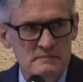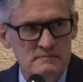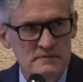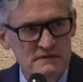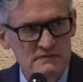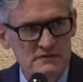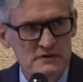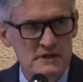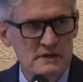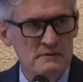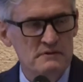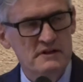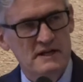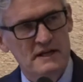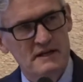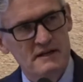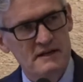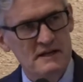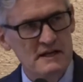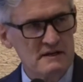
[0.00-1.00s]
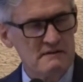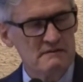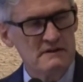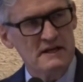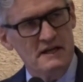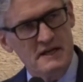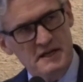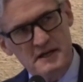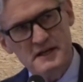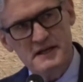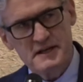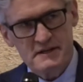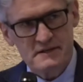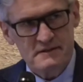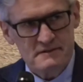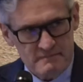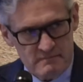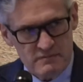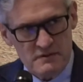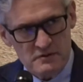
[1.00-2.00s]
Before I was head and neck of the head and neck
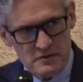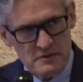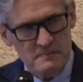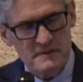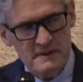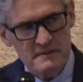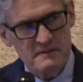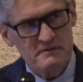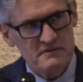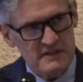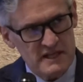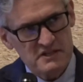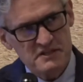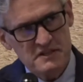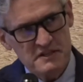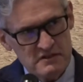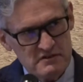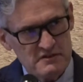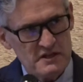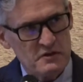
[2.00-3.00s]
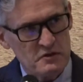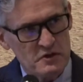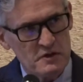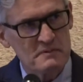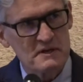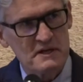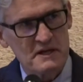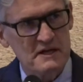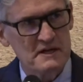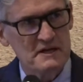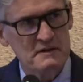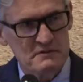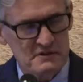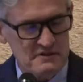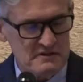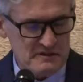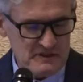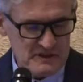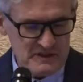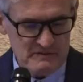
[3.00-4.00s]
group, I was actually the sarcoma guy,
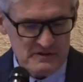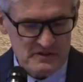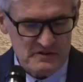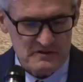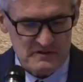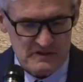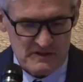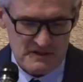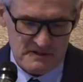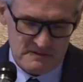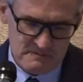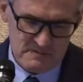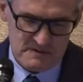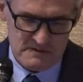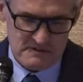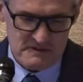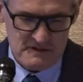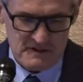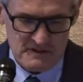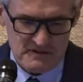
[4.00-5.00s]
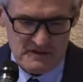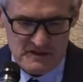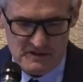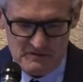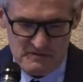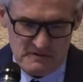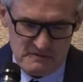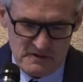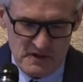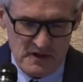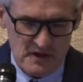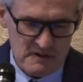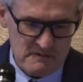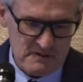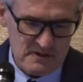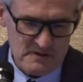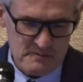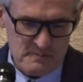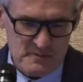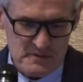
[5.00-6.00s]
which is kind of interesting. These things
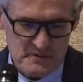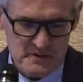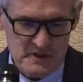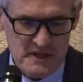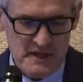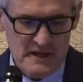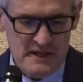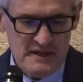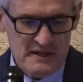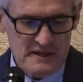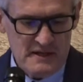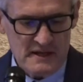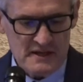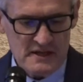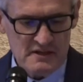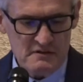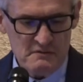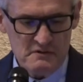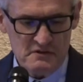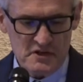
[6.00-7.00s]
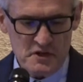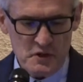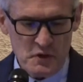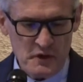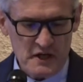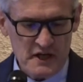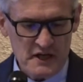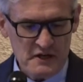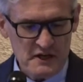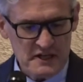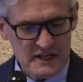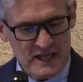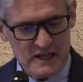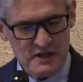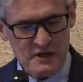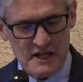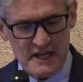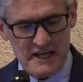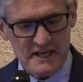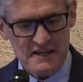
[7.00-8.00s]
evolve, I suppose. I guess it was the only area that I
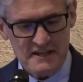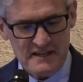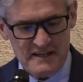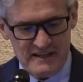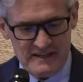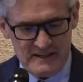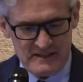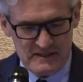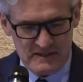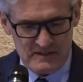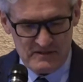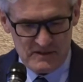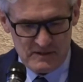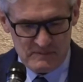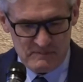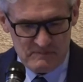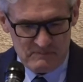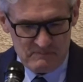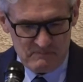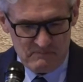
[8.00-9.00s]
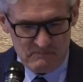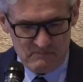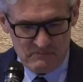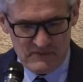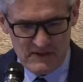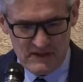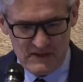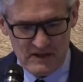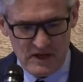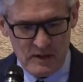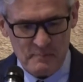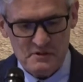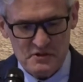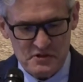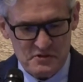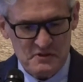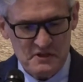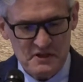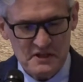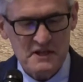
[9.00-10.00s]
could get some
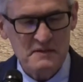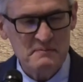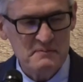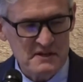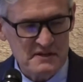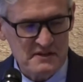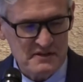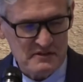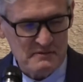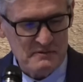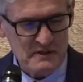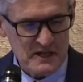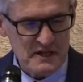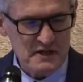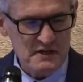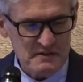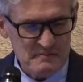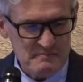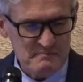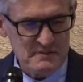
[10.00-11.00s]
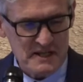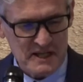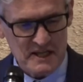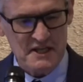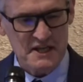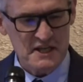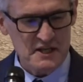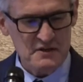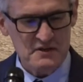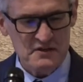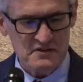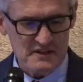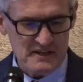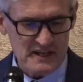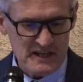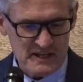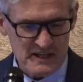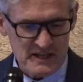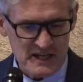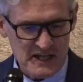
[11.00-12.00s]
opportunity because there were other big leaders in
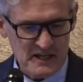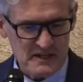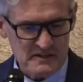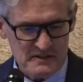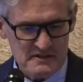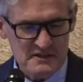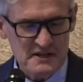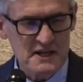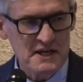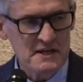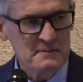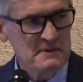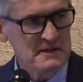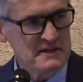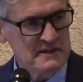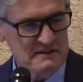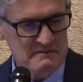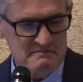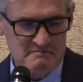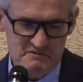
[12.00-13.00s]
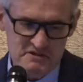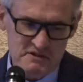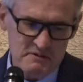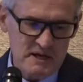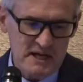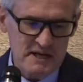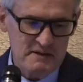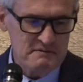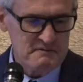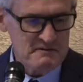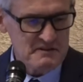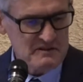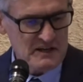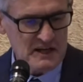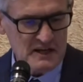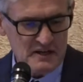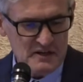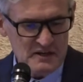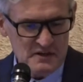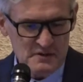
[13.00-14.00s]
head and neck at the time, and so I
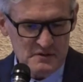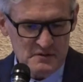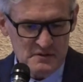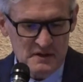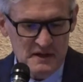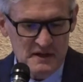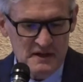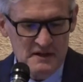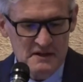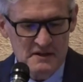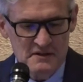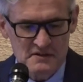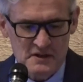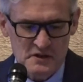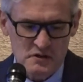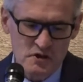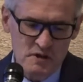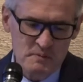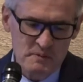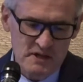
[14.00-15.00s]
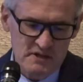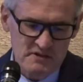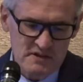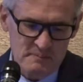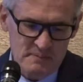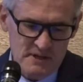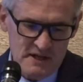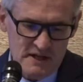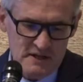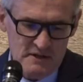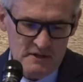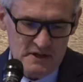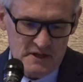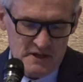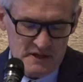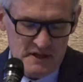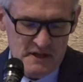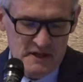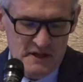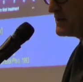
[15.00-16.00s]
decided to do sarcoma as the big
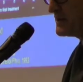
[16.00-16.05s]
area